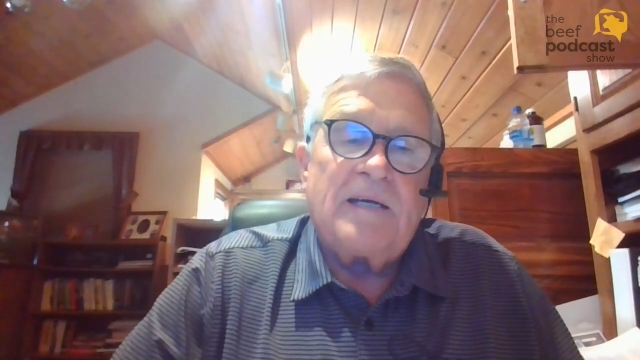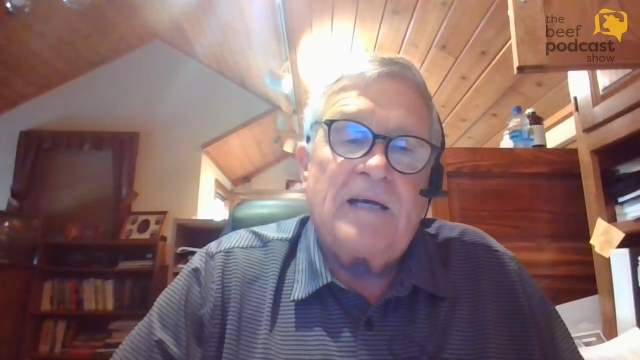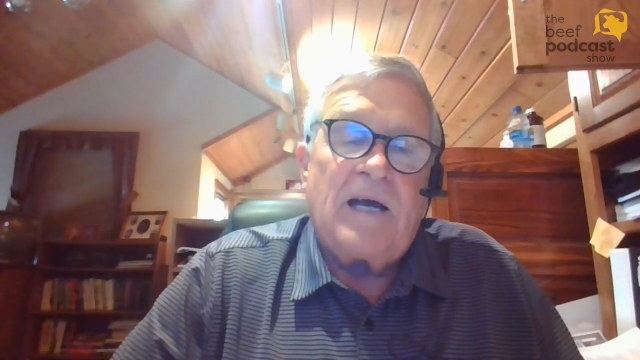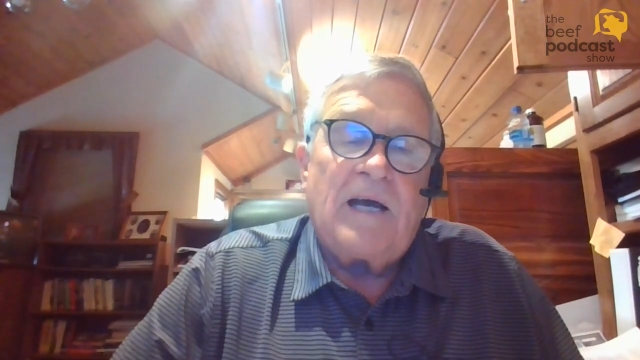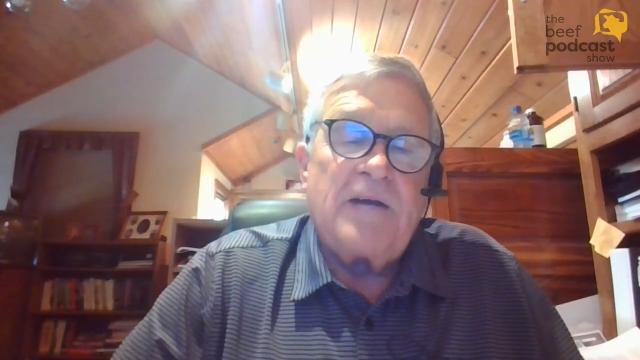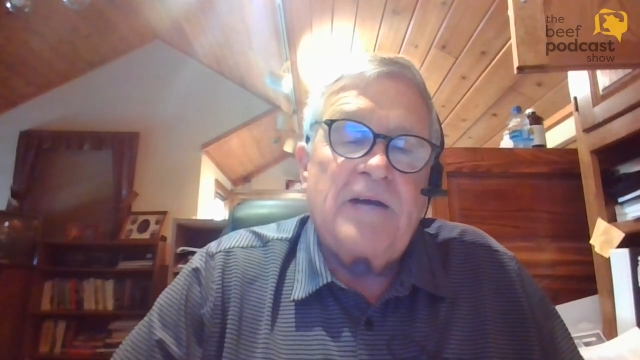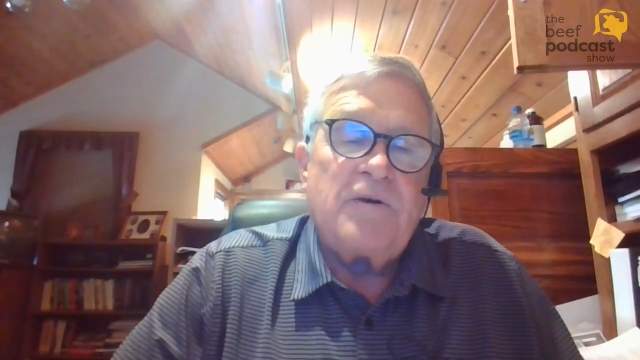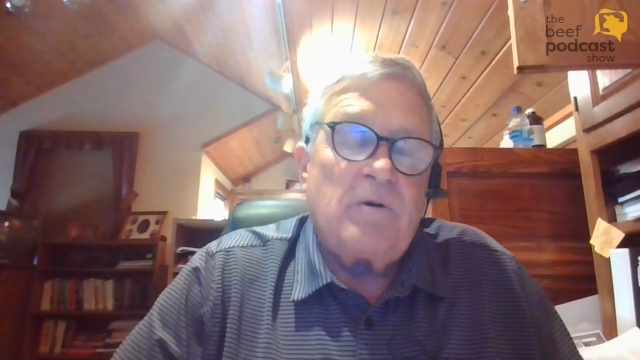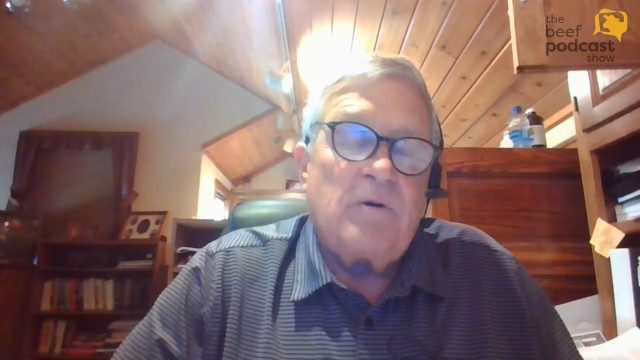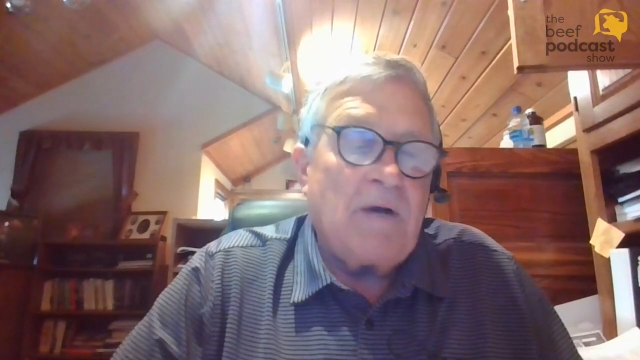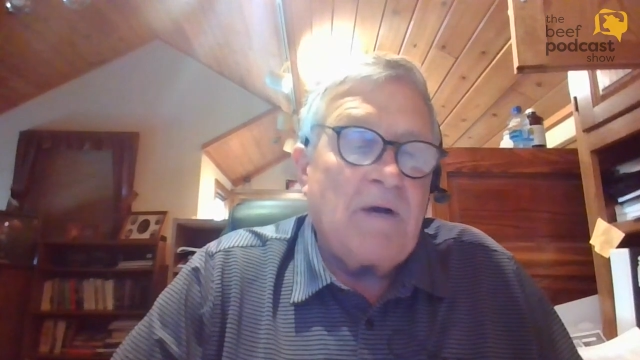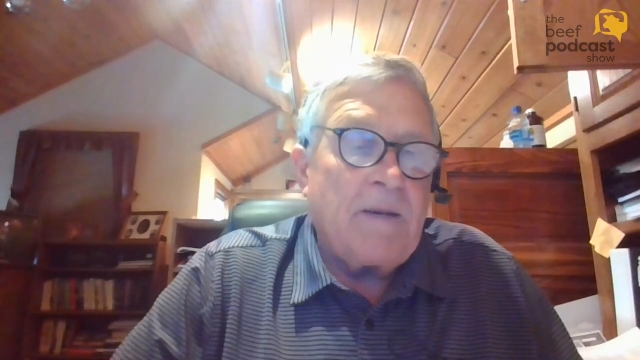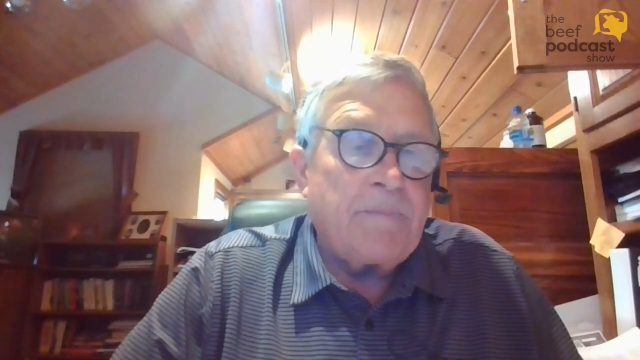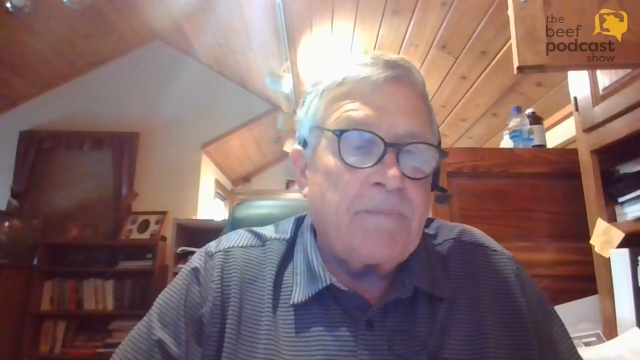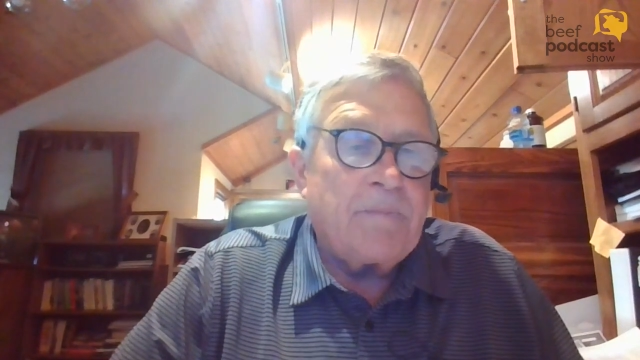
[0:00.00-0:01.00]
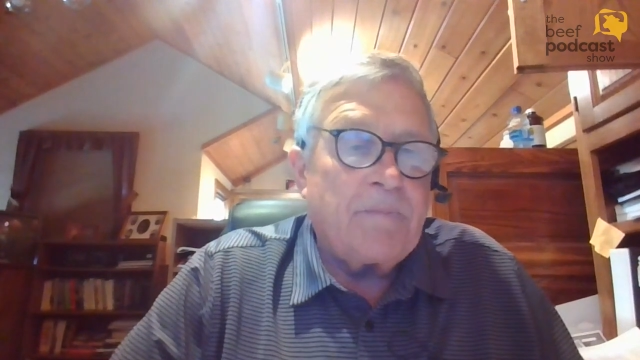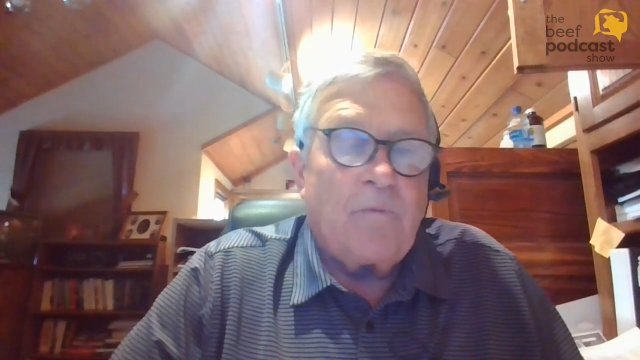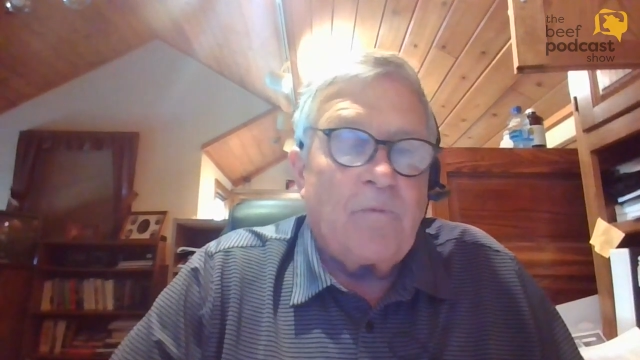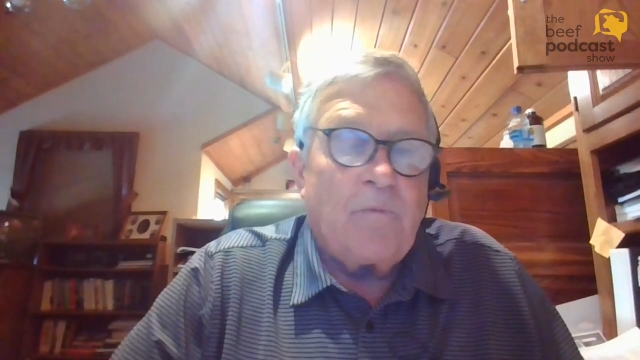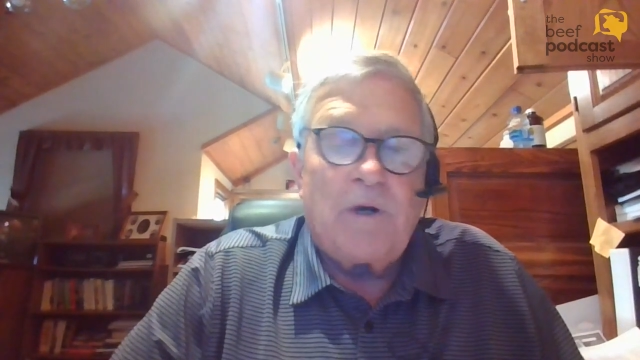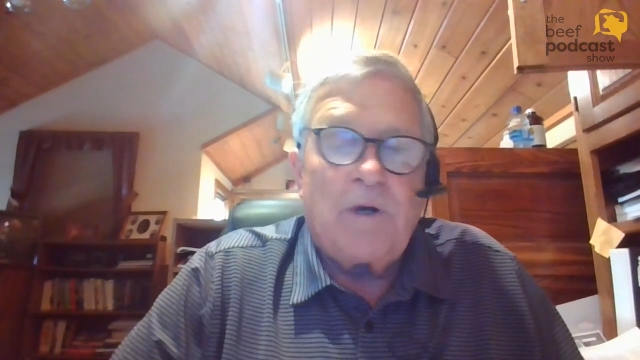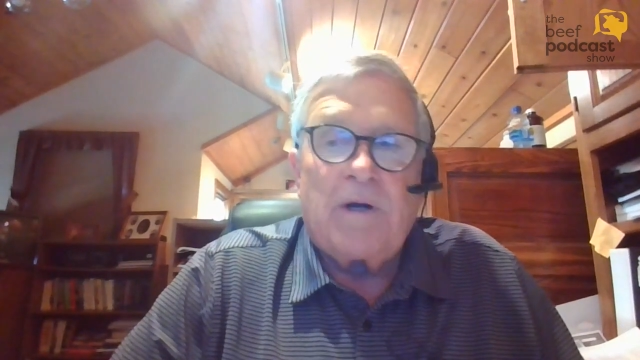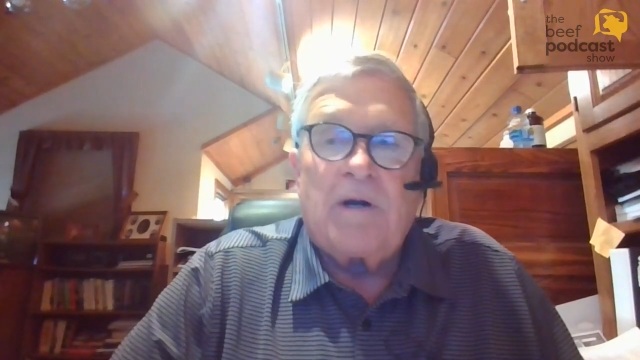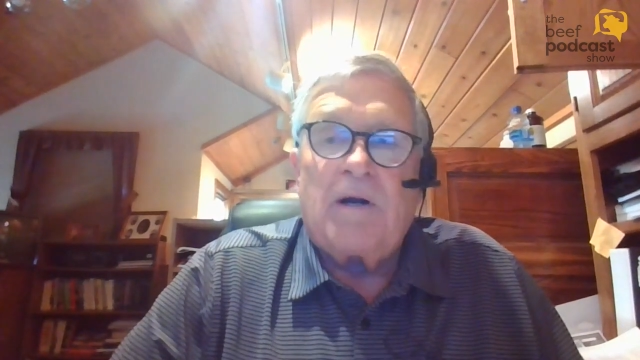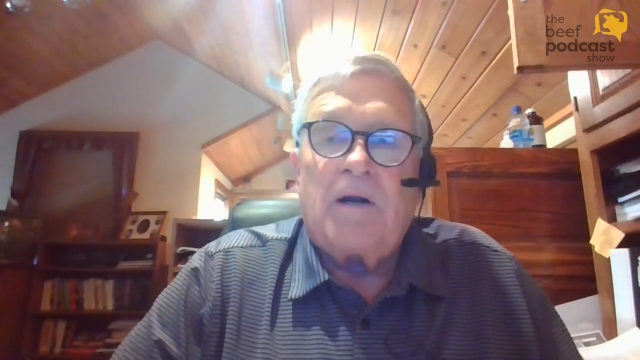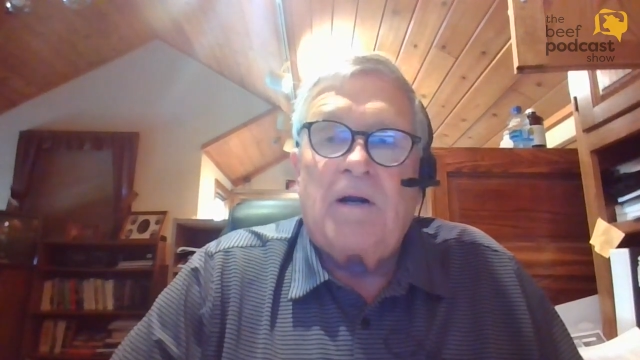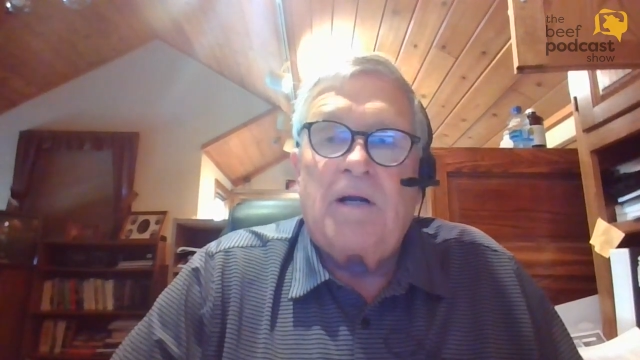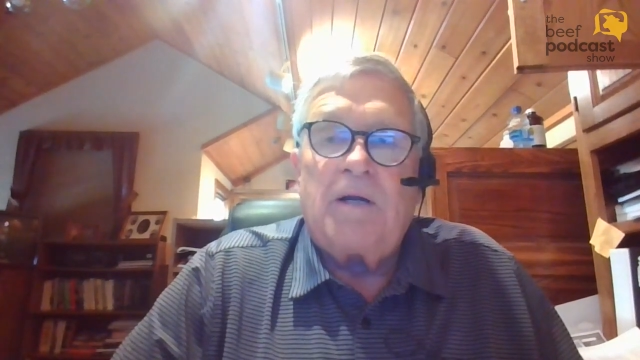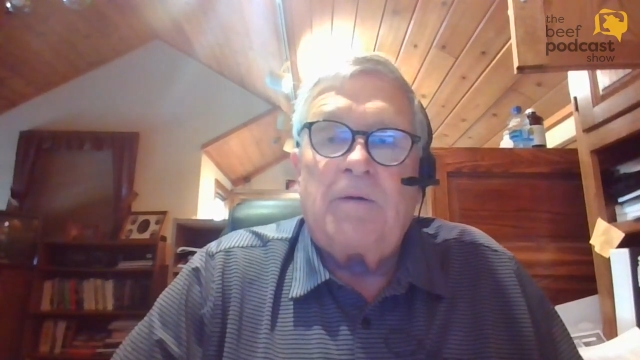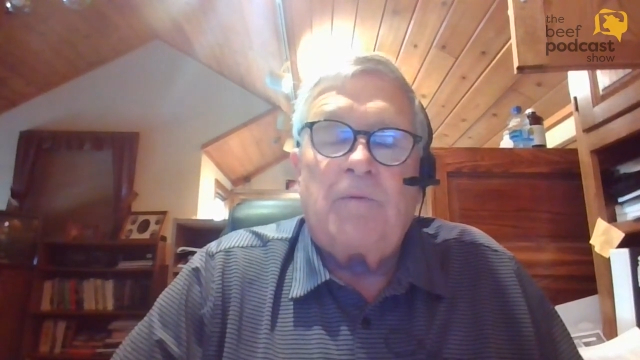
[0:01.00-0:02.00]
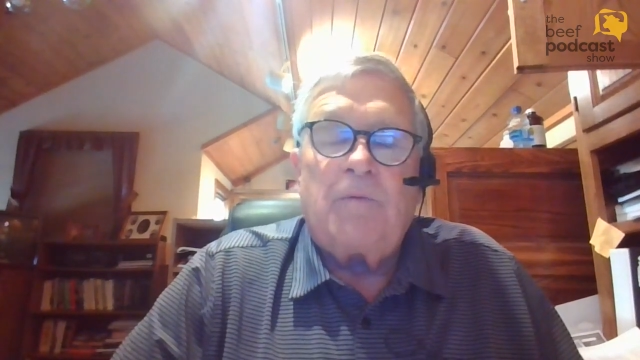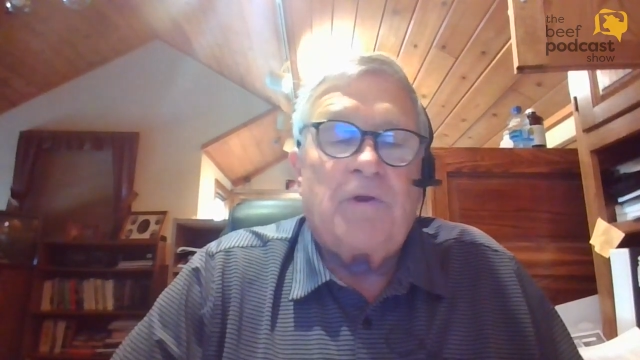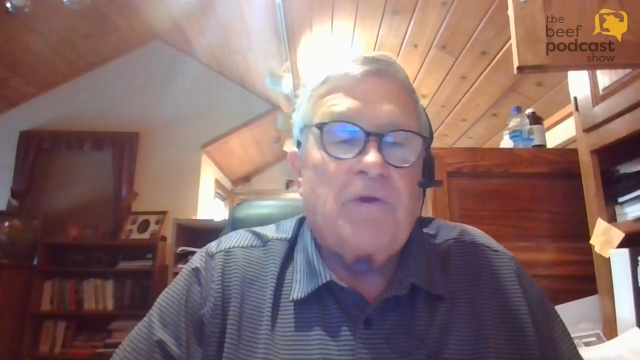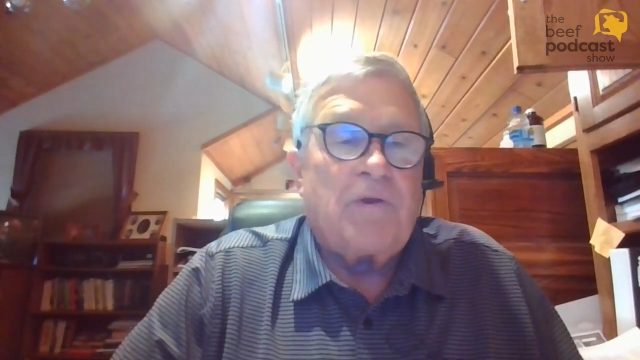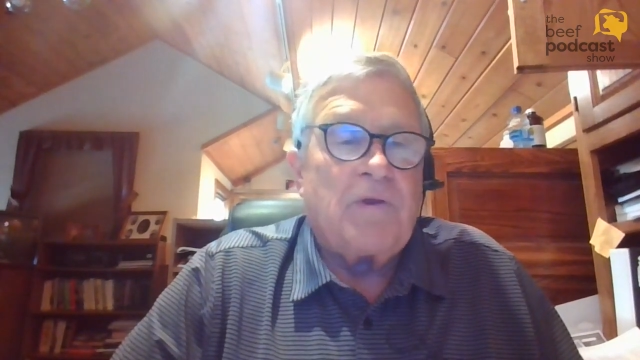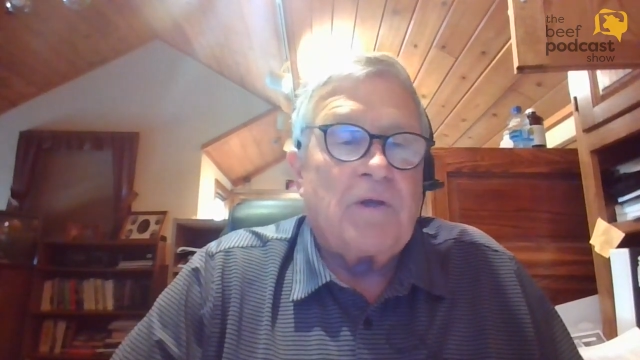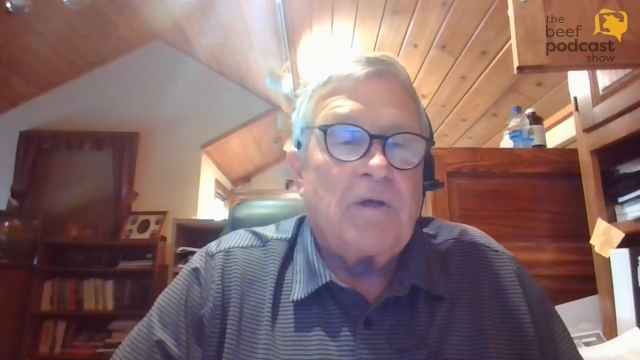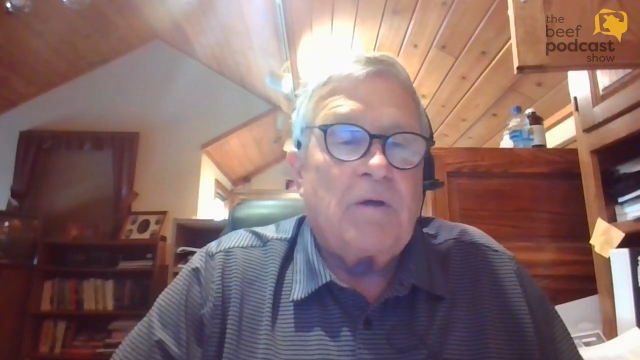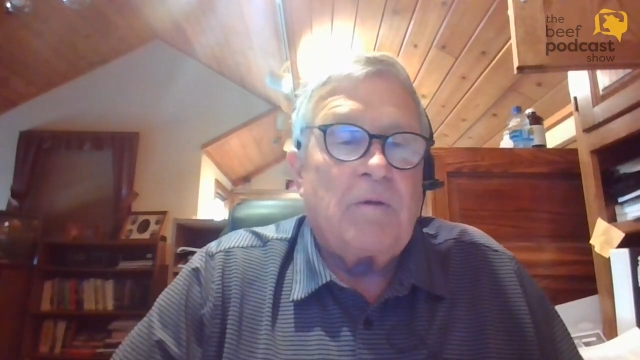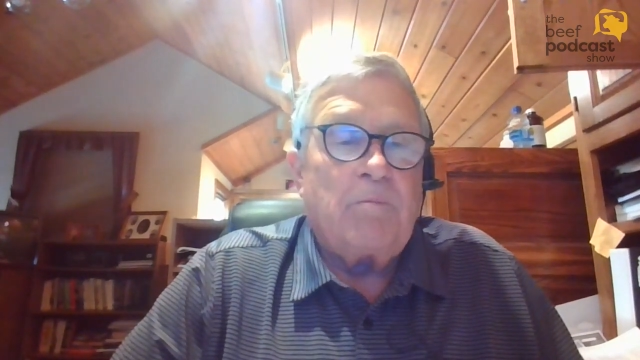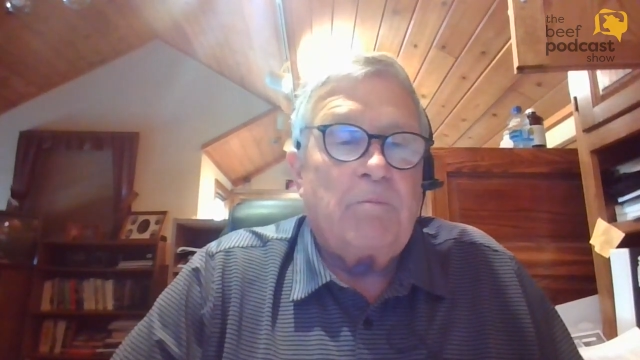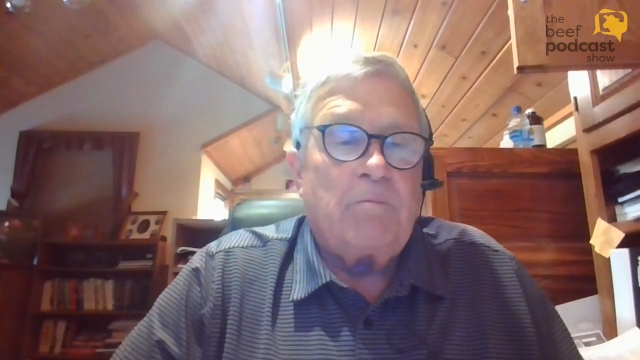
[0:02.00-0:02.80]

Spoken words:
I grew up with